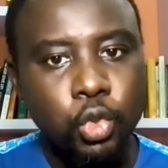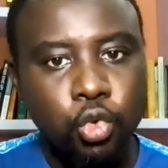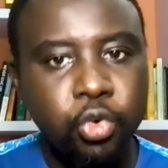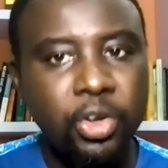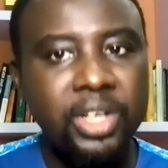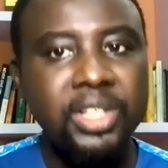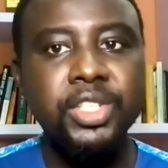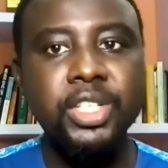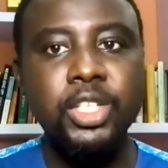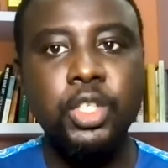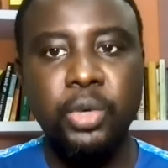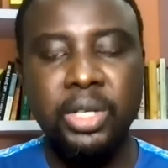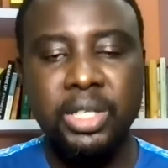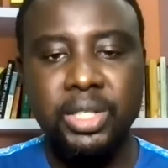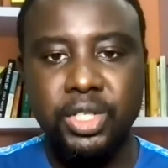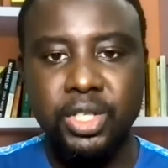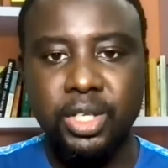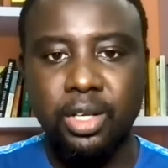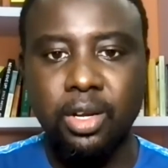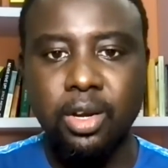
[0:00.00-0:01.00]

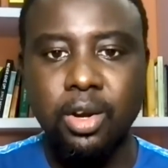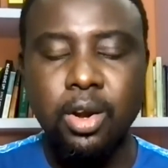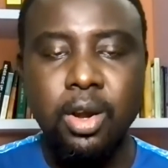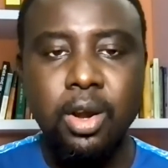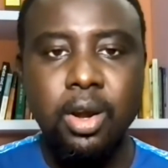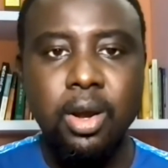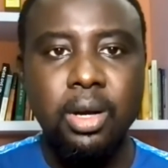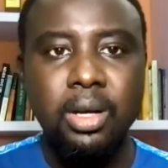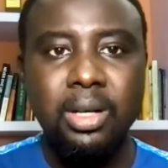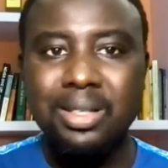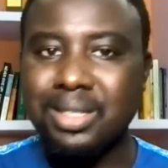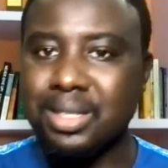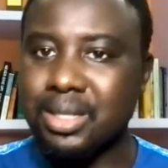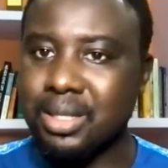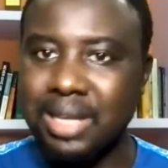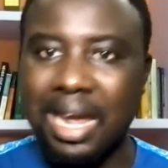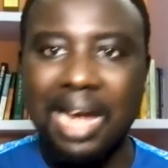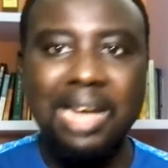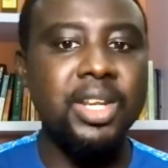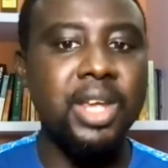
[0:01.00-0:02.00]
2020,
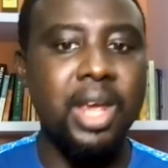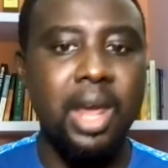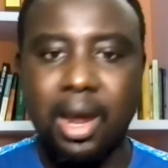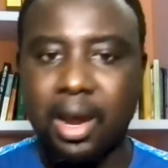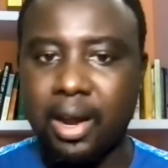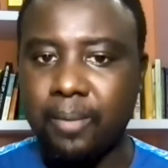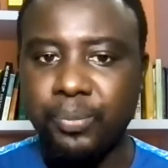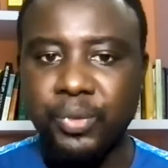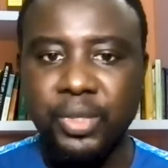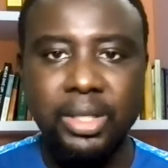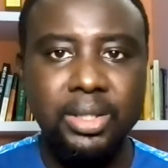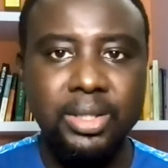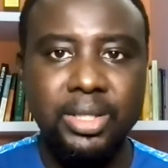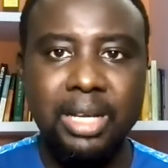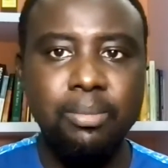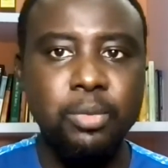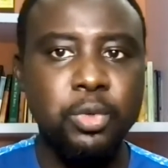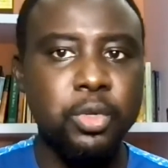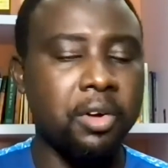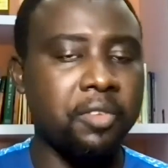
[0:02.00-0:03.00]
sad year in
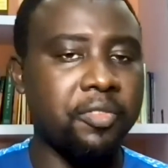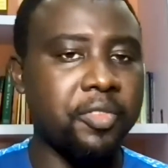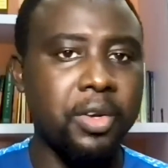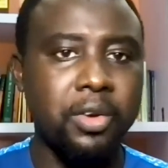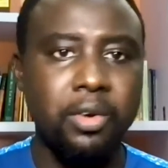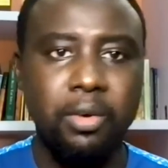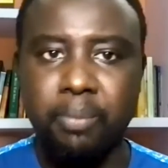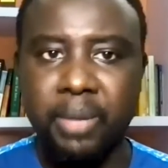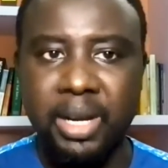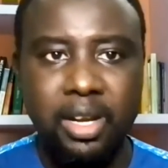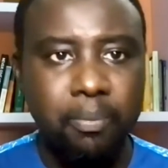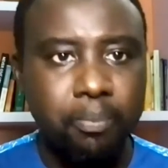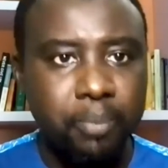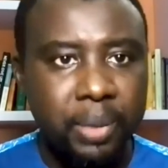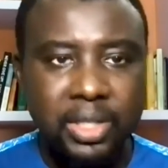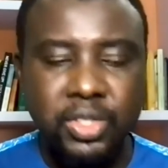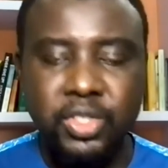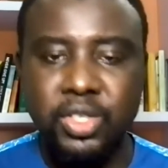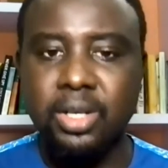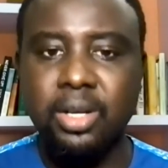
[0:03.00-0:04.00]
terms of, you know, many
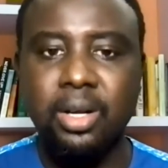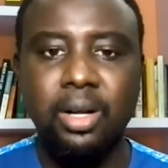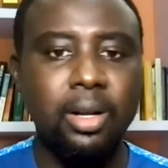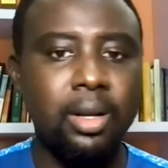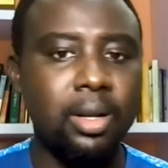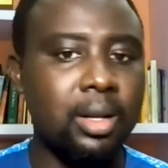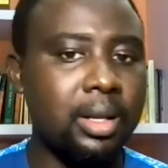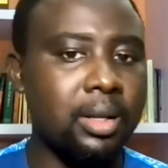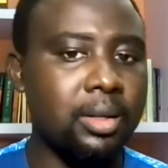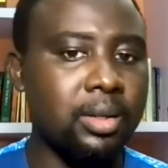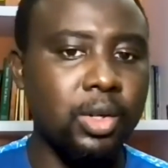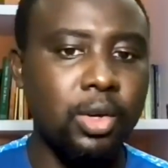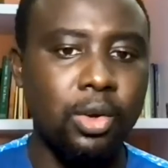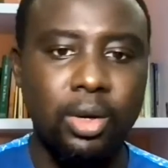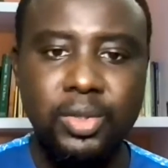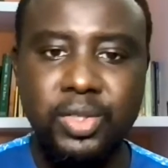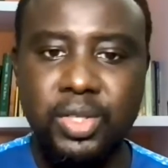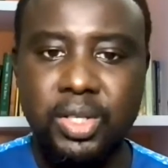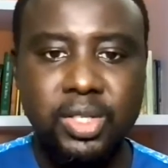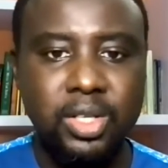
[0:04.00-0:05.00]
personal
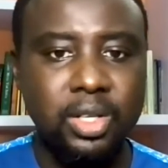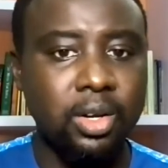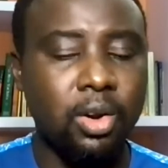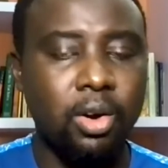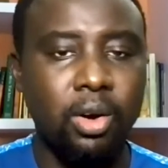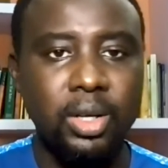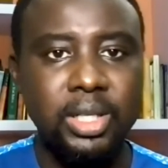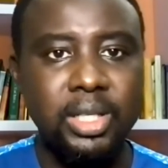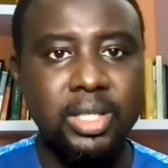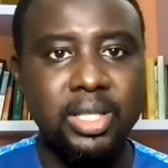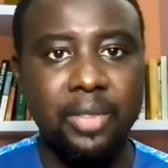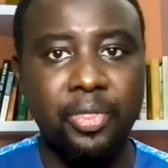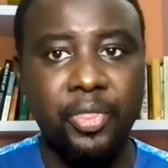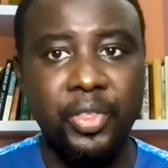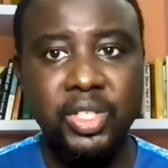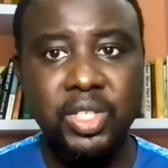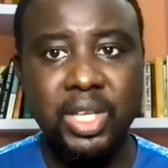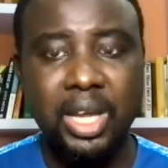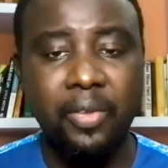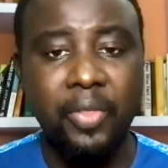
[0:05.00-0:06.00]
losses and colleagues and
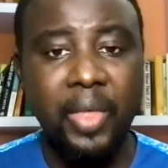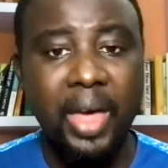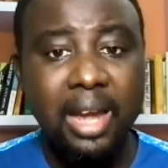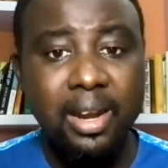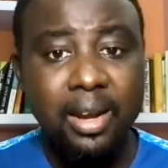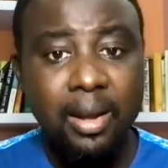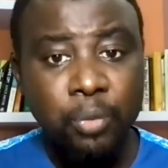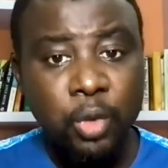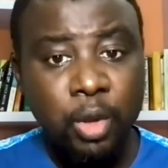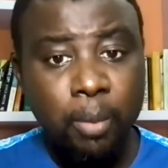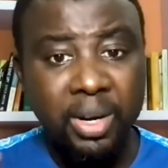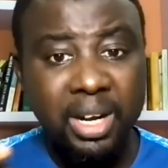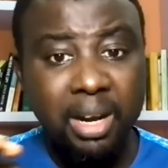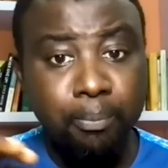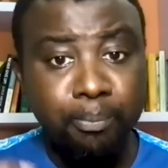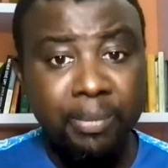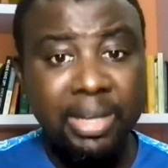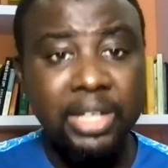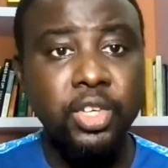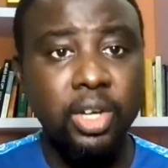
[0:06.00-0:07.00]
things like that. But
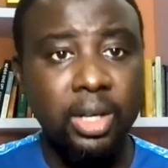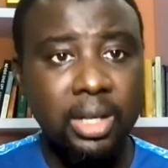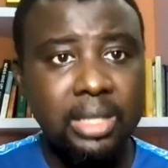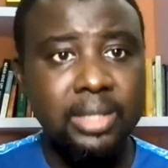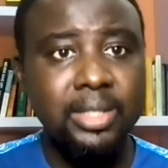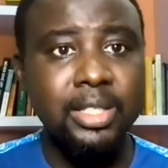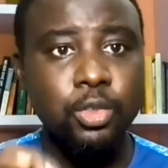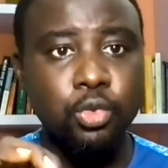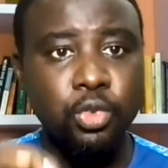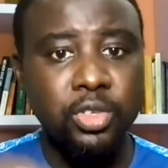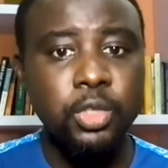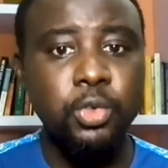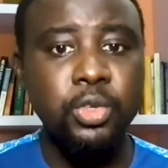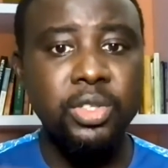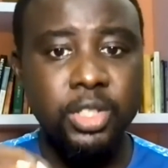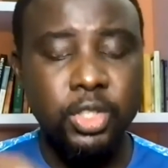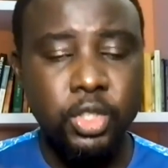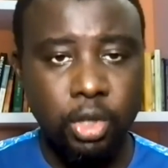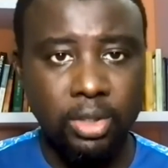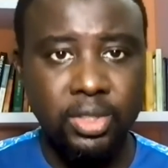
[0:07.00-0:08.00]
a major lesson
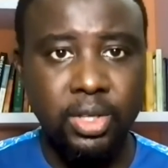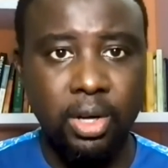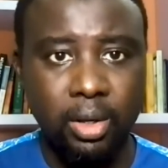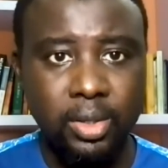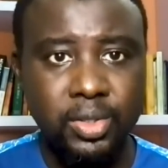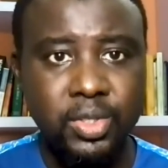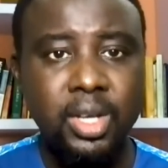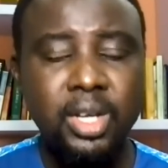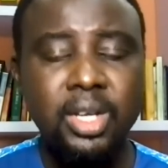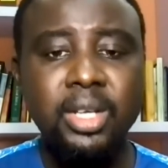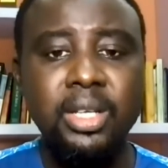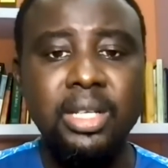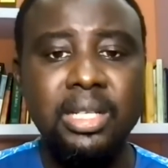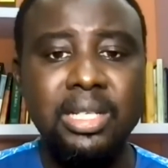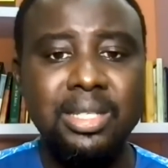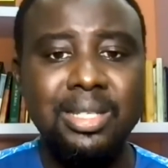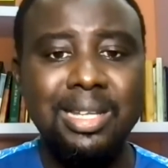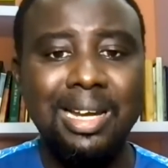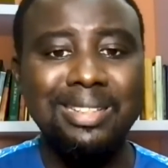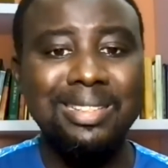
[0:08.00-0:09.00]
2020 taught us
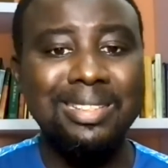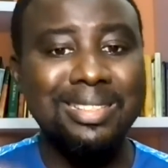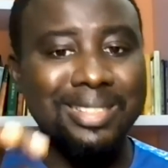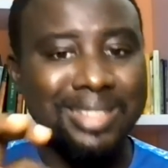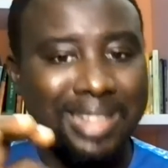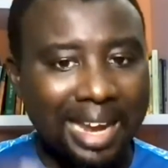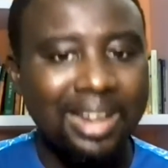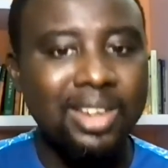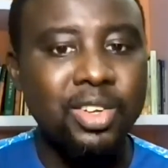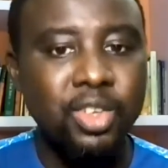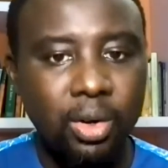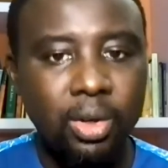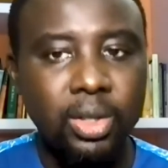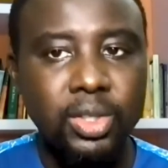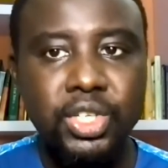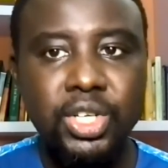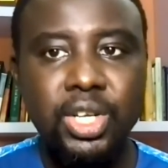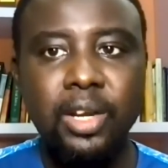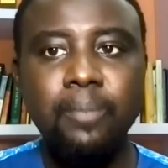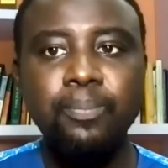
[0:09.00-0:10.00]
is that
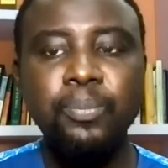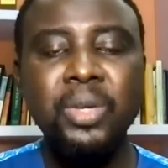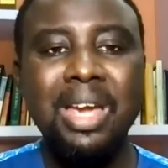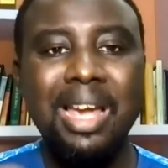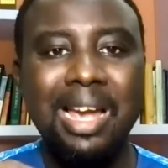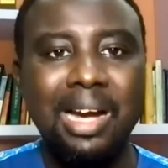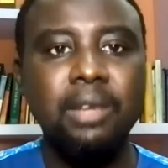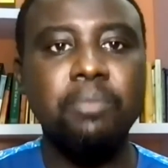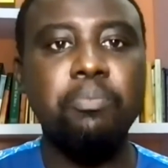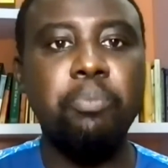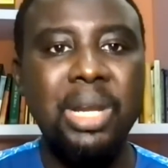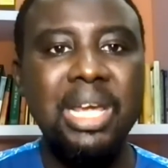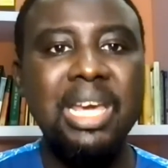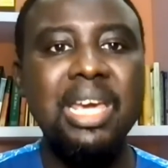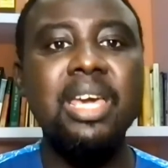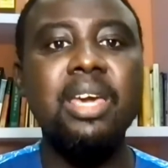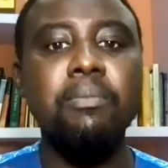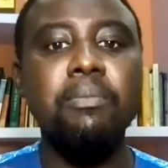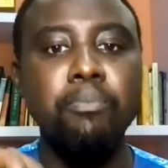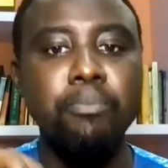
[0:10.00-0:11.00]
technology can play
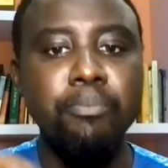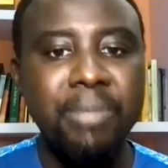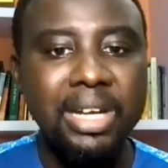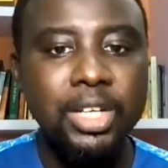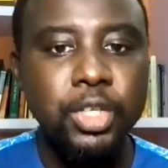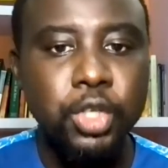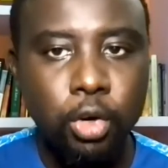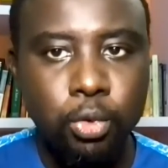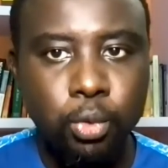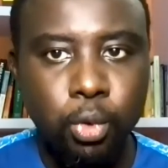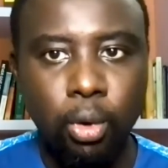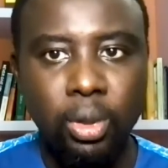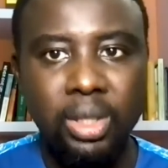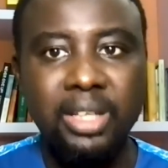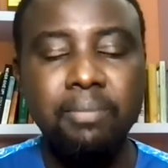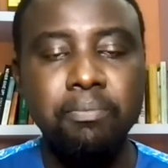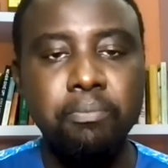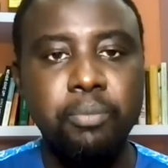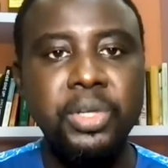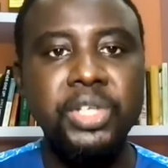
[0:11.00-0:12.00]
a major
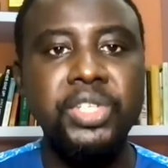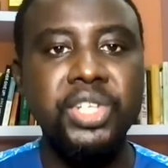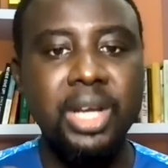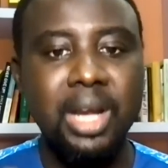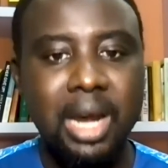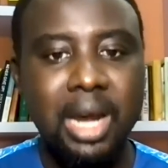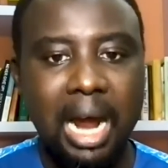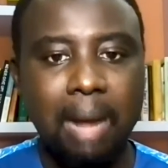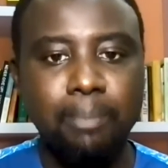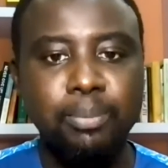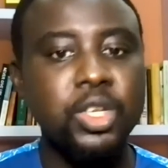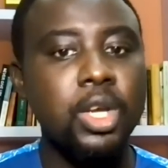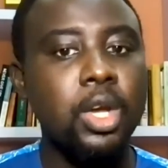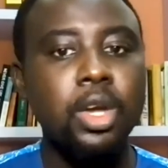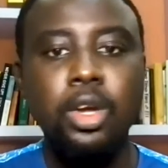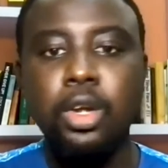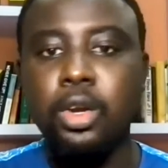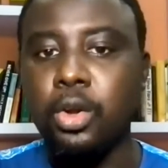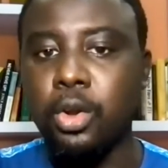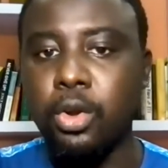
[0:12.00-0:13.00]
role in bridging
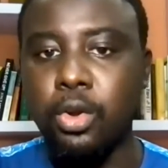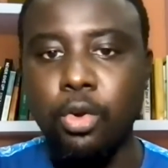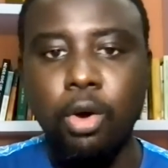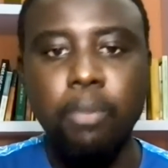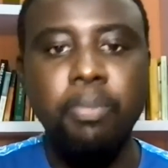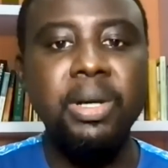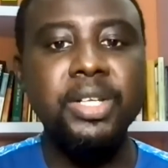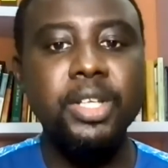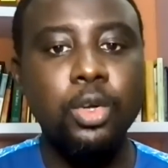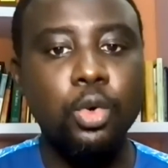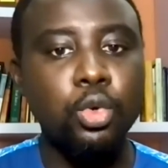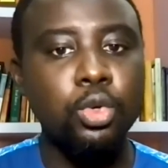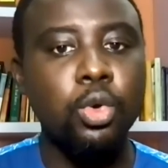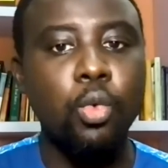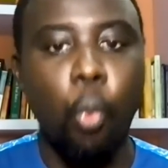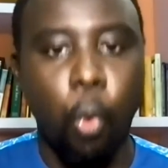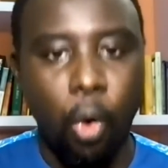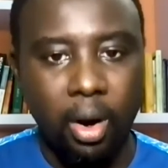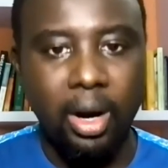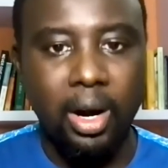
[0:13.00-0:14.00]
gaps. Nobody
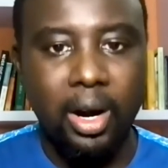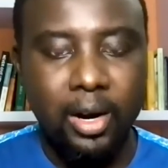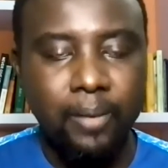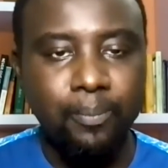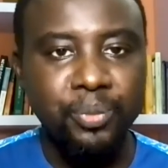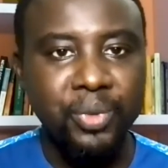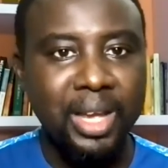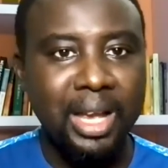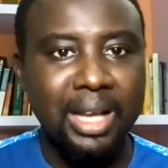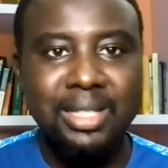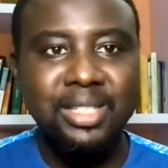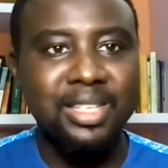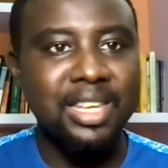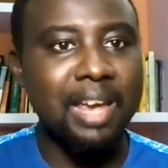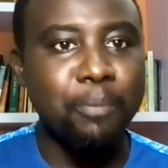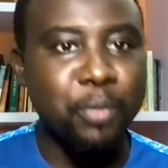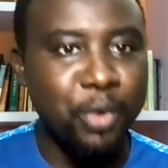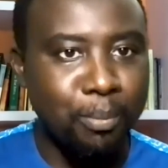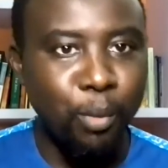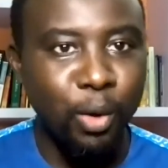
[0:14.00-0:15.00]
could work
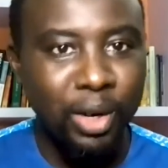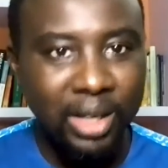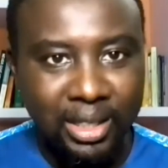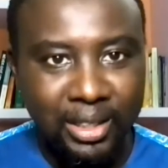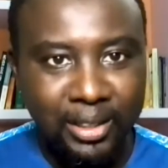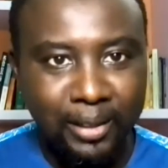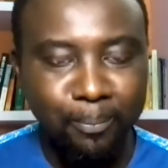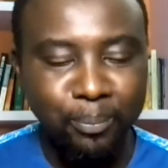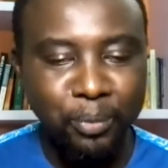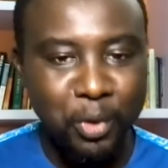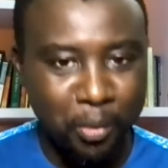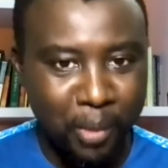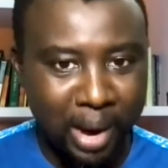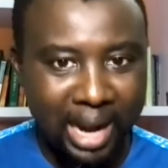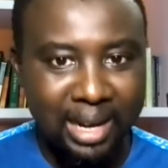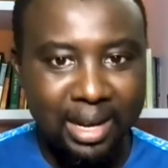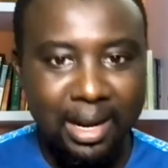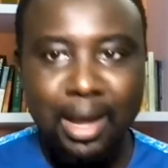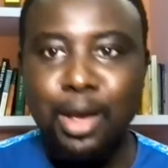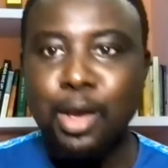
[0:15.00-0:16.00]
except remotely,
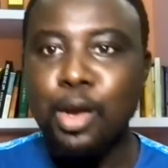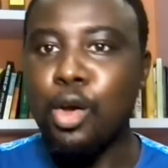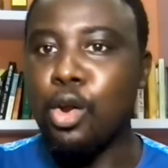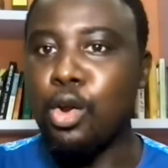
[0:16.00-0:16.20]
right?